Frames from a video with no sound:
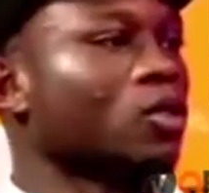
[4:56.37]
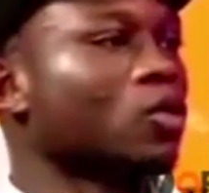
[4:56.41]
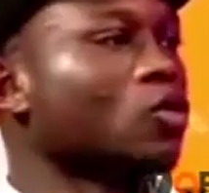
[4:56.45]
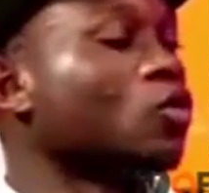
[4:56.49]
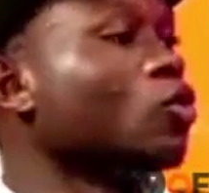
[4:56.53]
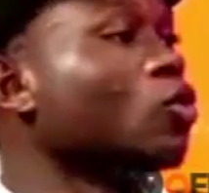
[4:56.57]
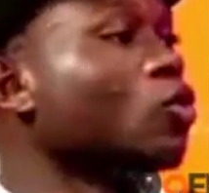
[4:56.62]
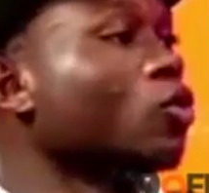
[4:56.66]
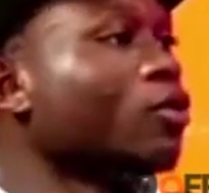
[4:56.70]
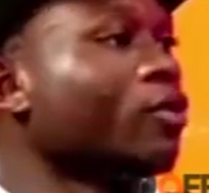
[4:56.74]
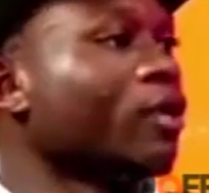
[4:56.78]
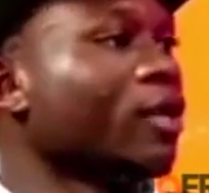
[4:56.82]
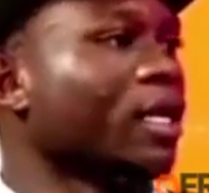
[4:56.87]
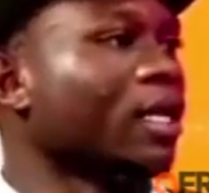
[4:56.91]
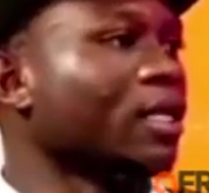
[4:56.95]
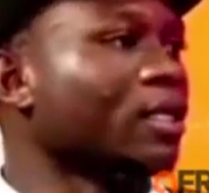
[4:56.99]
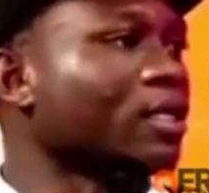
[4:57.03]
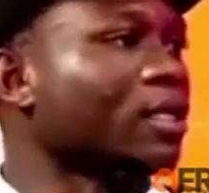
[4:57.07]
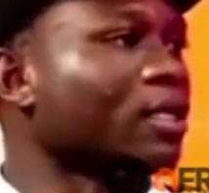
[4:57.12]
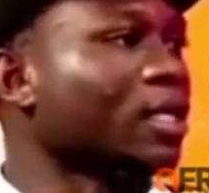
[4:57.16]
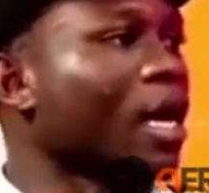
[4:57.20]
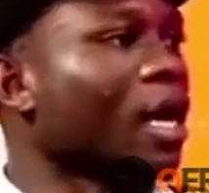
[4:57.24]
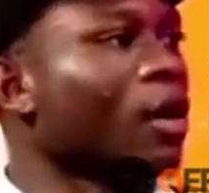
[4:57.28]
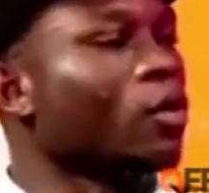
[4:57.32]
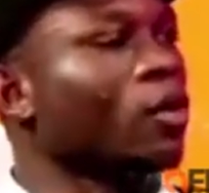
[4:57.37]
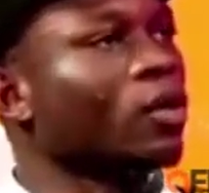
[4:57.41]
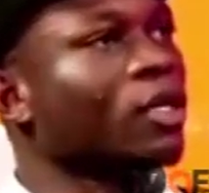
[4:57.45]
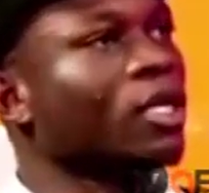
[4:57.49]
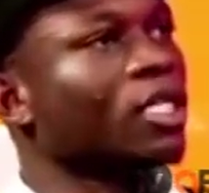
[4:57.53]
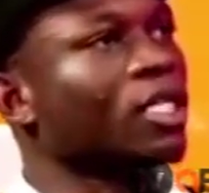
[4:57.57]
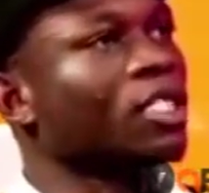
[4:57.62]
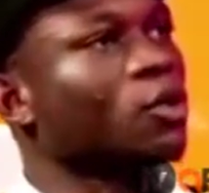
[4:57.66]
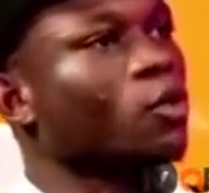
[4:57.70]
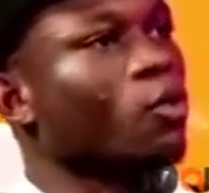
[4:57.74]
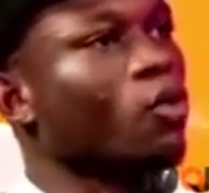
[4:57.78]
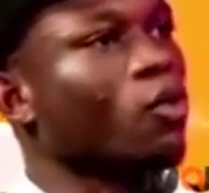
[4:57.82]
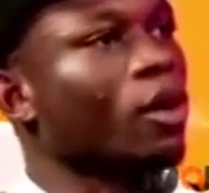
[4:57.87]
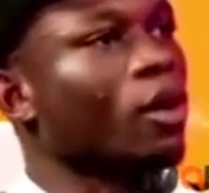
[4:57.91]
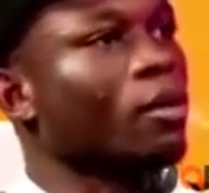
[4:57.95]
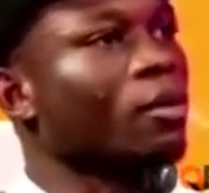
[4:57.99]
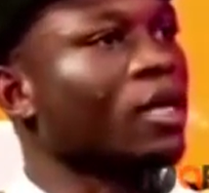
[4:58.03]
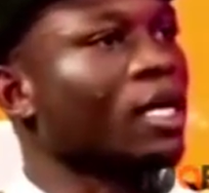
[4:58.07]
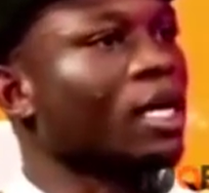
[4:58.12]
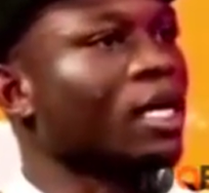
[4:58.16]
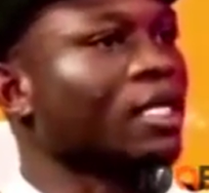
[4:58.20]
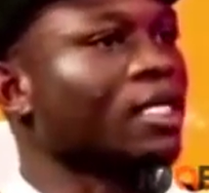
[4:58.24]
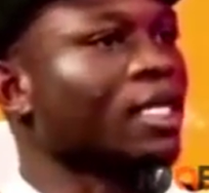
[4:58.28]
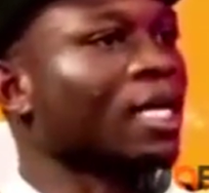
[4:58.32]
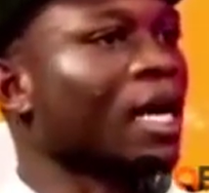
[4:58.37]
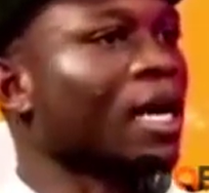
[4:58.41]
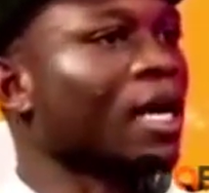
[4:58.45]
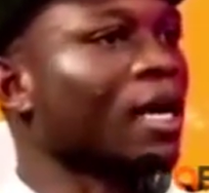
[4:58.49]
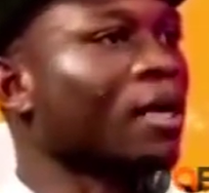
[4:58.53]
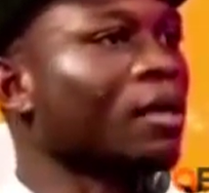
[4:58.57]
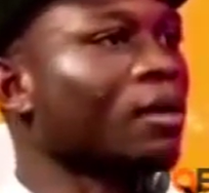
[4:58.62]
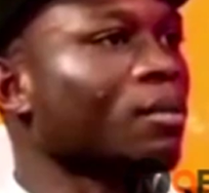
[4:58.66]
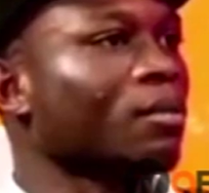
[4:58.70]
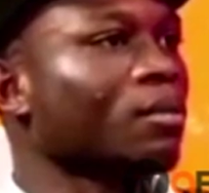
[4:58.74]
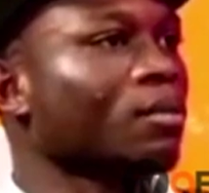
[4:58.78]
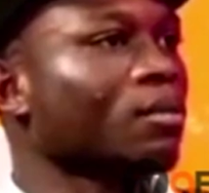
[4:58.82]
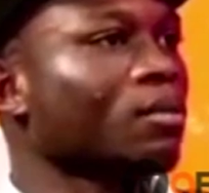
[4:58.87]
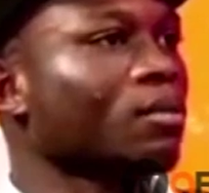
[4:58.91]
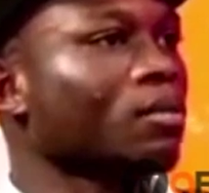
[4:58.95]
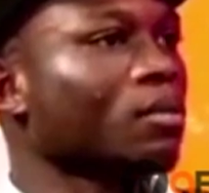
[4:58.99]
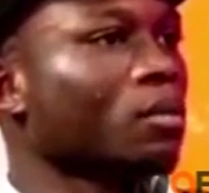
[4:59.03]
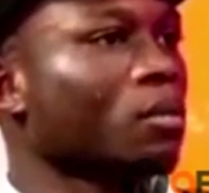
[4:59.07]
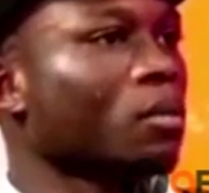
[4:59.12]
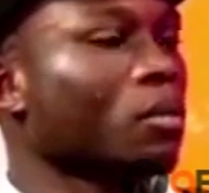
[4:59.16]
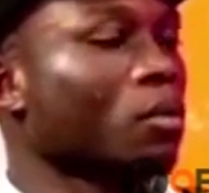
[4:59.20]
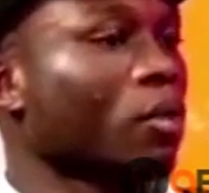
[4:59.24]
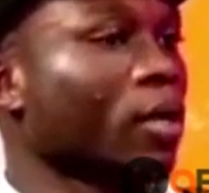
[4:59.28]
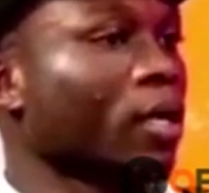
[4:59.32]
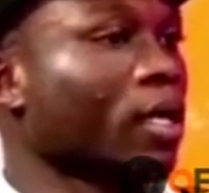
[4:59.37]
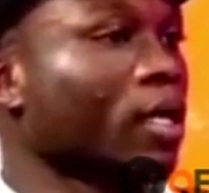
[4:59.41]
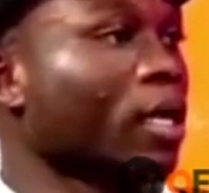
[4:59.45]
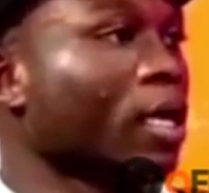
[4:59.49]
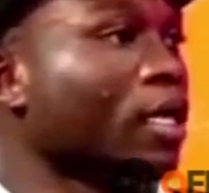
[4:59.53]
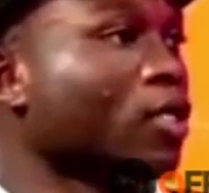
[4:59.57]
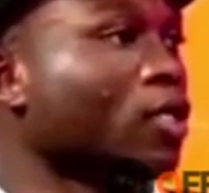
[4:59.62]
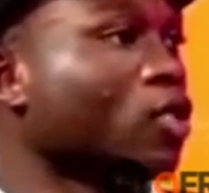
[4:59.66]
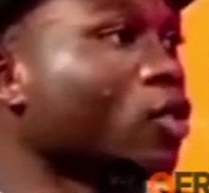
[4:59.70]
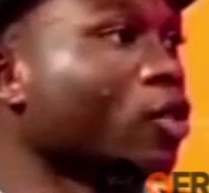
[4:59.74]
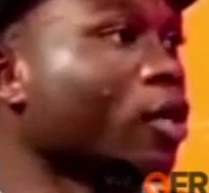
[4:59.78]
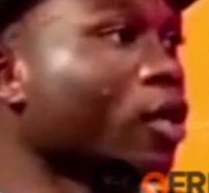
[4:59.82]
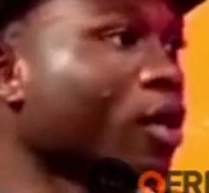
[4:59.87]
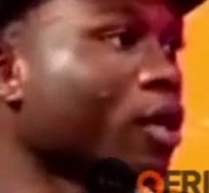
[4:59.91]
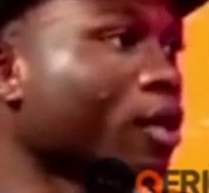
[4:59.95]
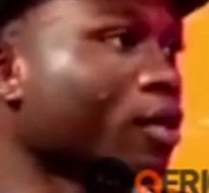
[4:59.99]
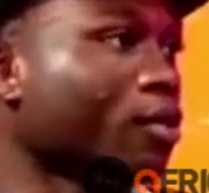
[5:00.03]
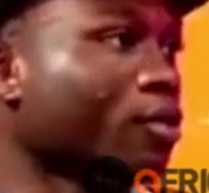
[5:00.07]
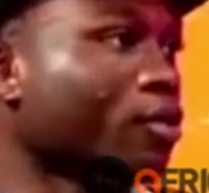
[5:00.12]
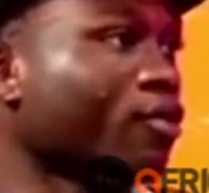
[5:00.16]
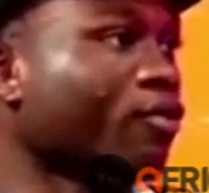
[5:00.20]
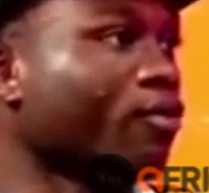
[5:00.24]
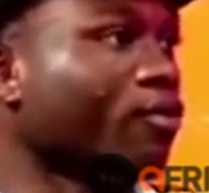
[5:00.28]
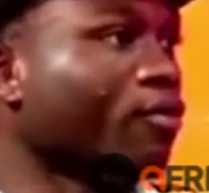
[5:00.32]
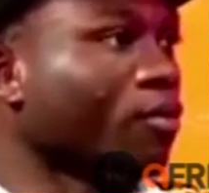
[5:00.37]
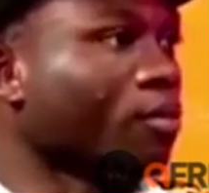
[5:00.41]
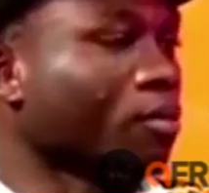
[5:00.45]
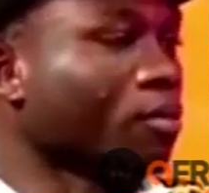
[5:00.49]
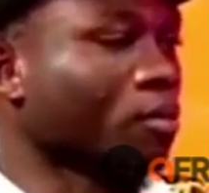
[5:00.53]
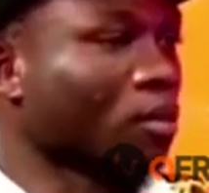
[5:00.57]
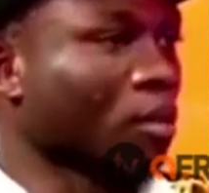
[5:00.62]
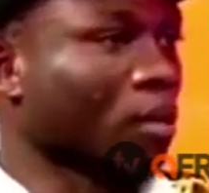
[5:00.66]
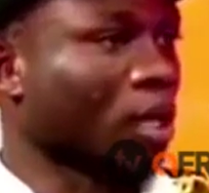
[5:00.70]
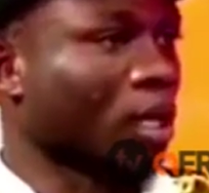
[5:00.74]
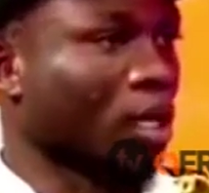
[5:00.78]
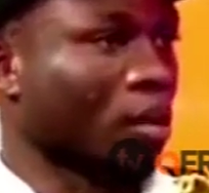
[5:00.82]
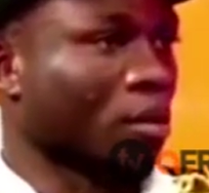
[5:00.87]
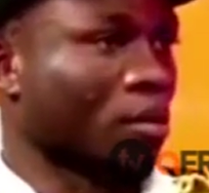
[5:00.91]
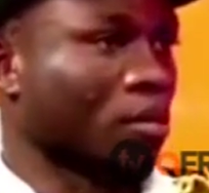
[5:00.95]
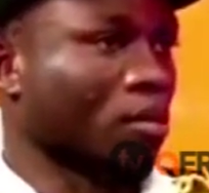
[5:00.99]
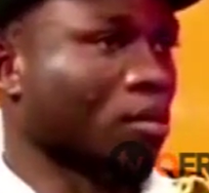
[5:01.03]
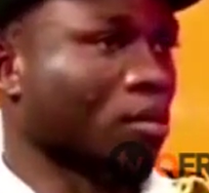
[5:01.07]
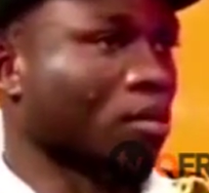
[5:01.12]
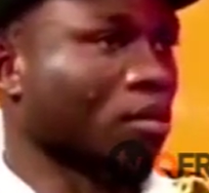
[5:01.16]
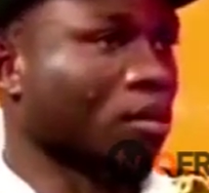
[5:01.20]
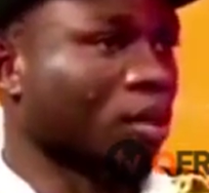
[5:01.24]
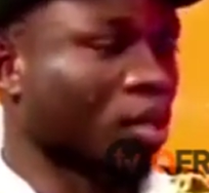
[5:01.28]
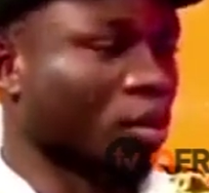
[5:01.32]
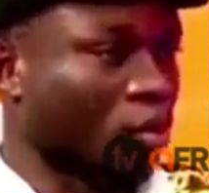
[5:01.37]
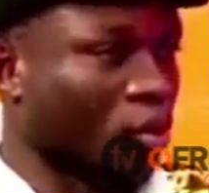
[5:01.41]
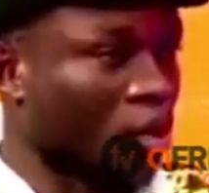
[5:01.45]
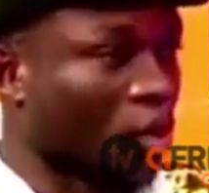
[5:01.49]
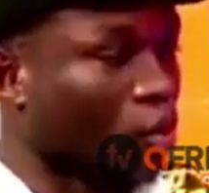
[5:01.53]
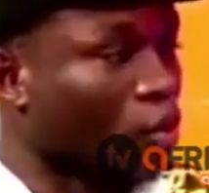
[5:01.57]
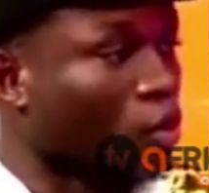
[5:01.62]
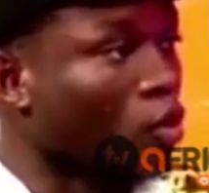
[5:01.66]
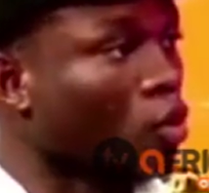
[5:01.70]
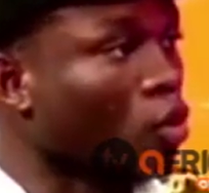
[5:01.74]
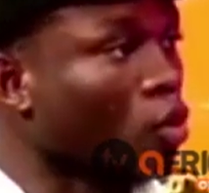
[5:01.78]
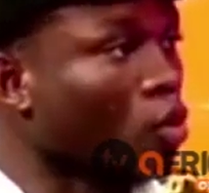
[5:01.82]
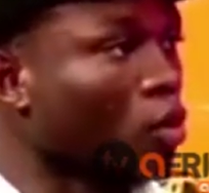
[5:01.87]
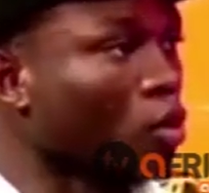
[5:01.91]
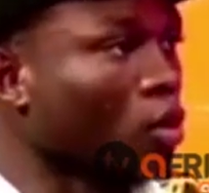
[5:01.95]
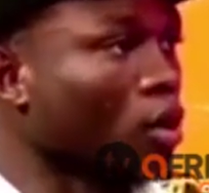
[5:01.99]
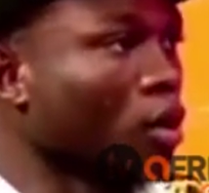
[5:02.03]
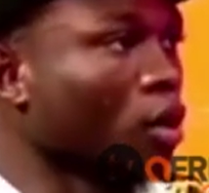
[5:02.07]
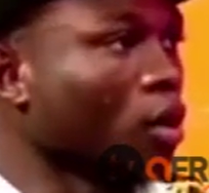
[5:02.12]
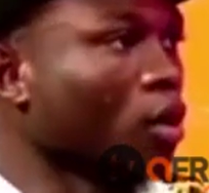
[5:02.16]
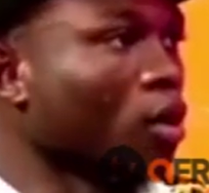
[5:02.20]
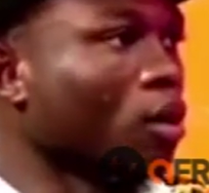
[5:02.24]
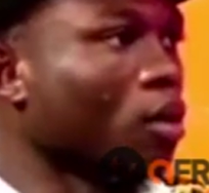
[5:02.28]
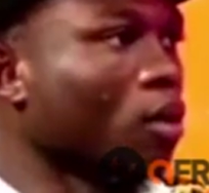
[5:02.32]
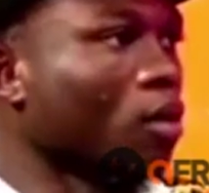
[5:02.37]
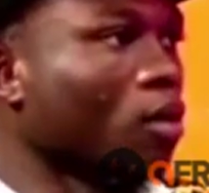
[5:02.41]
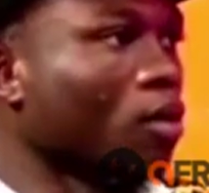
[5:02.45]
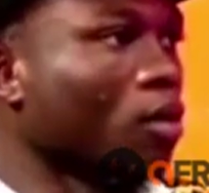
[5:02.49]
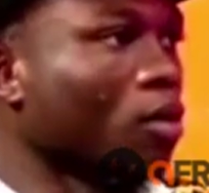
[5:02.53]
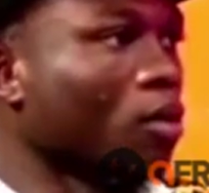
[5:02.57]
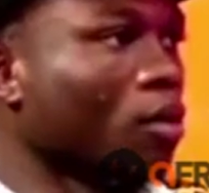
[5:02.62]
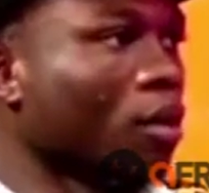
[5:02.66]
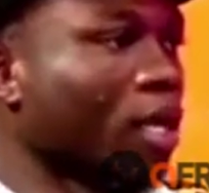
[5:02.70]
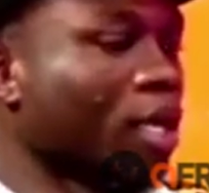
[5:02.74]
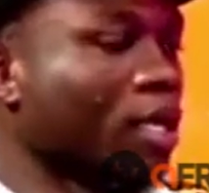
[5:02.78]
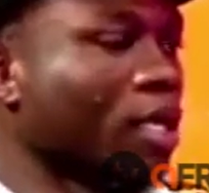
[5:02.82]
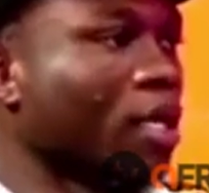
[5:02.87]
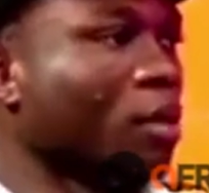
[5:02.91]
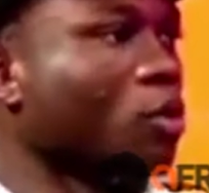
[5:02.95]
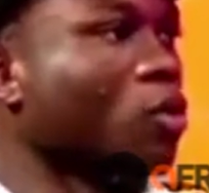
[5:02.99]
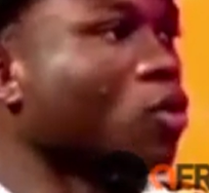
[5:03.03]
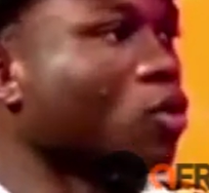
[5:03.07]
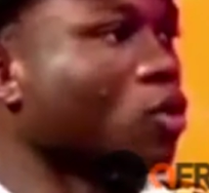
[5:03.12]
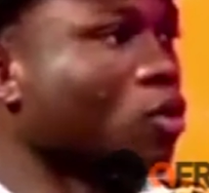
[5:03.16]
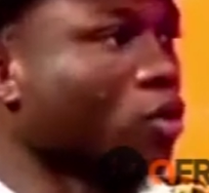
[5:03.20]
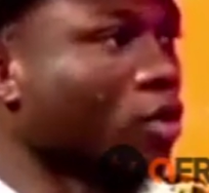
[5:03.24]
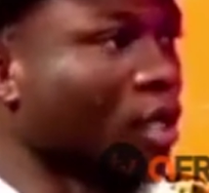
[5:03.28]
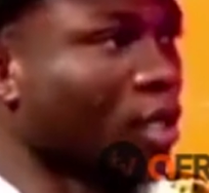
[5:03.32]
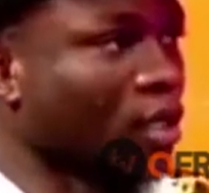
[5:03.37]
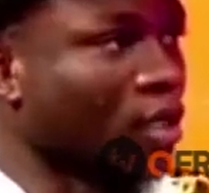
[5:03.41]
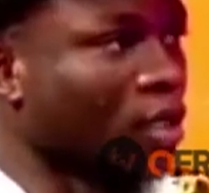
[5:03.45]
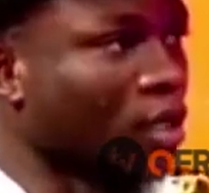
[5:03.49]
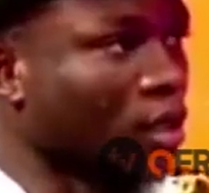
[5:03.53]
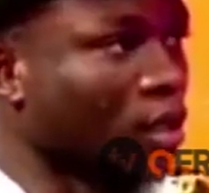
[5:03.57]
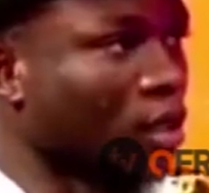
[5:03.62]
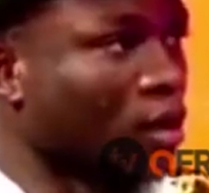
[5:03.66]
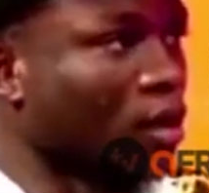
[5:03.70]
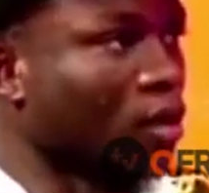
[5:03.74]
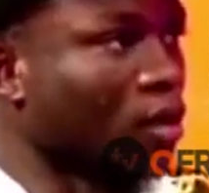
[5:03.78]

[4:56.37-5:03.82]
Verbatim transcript: two things. Okay. I wrote this poem in a time when Nigeria, um, the people were demonstrating